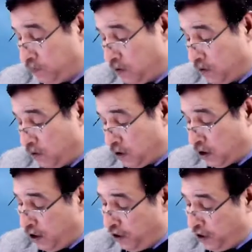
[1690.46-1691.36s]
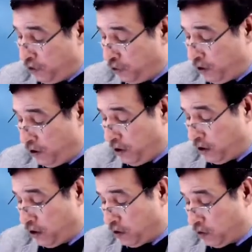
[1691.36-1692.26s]
So intention here
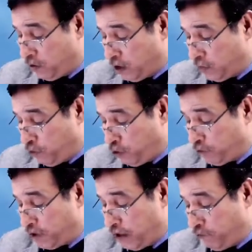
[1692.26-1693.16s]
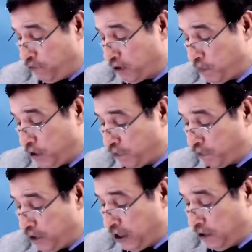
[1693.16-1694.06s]
is to dispose the investment
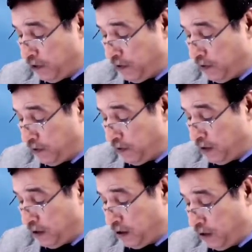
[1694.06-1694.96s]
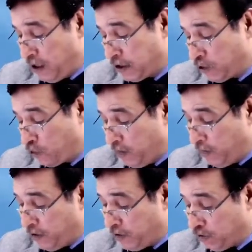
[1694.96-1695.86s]
within next 12 months.